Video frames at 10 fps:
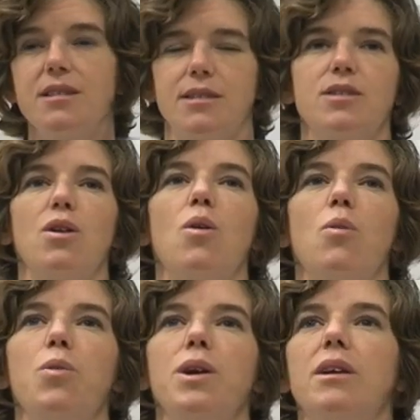
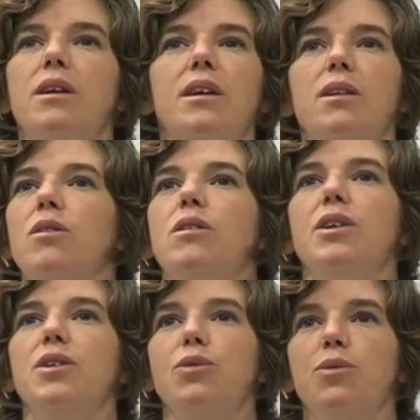so we can
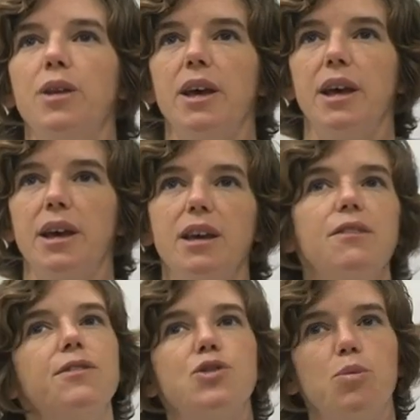only uh,
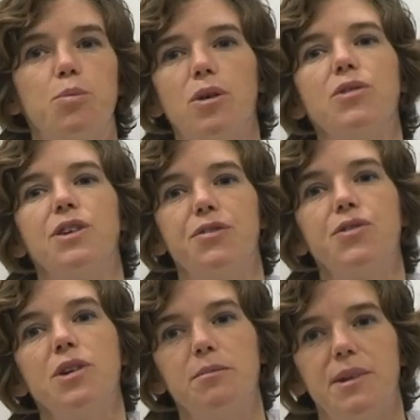give supportive
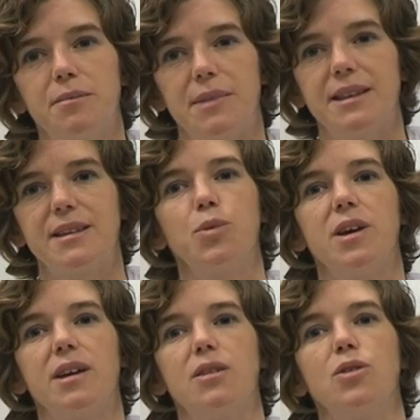treatment, but we
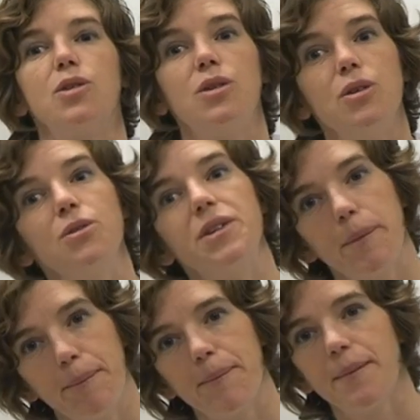cannot cure
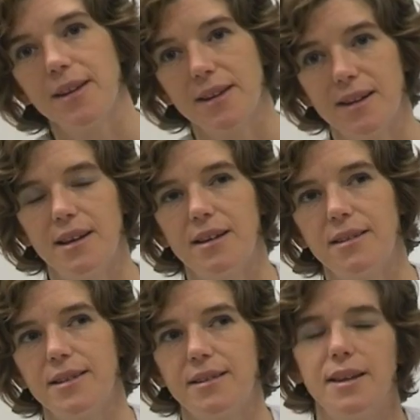them
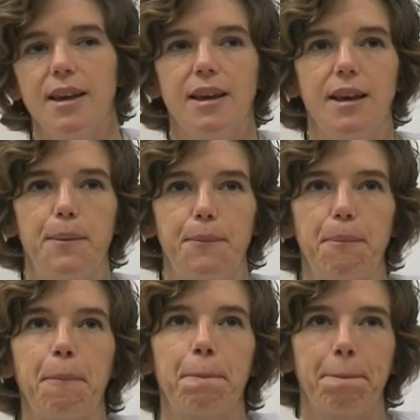and um,
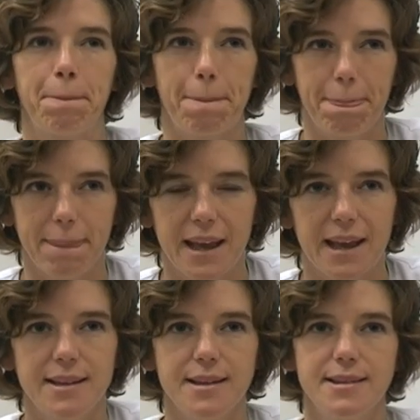
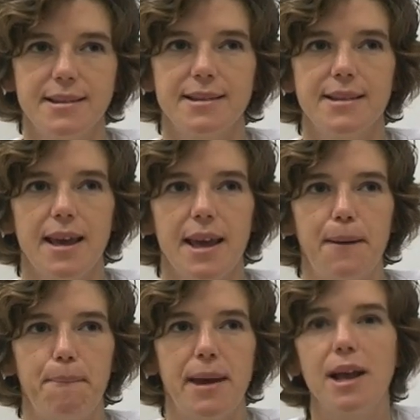this is
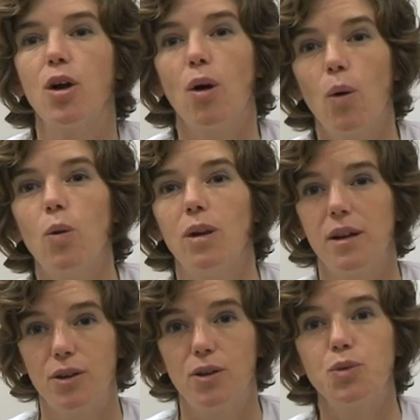the main goal,
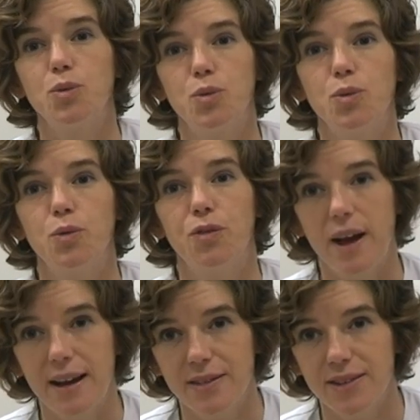you know, to, to
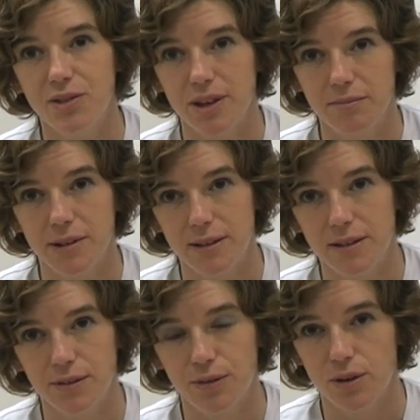find a
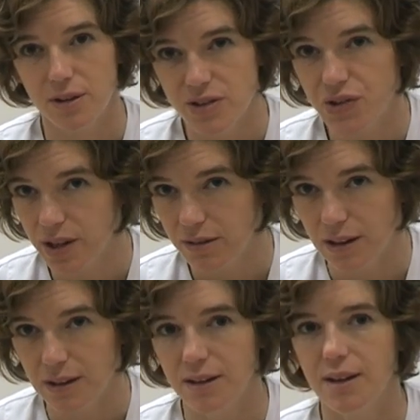treatment for these
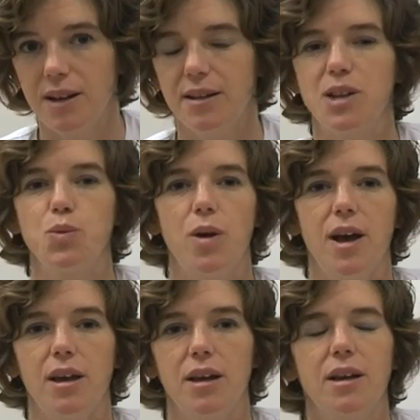children. And that's
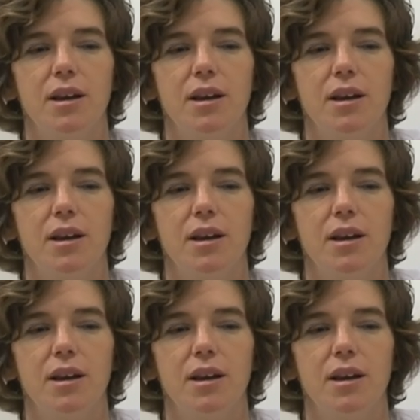why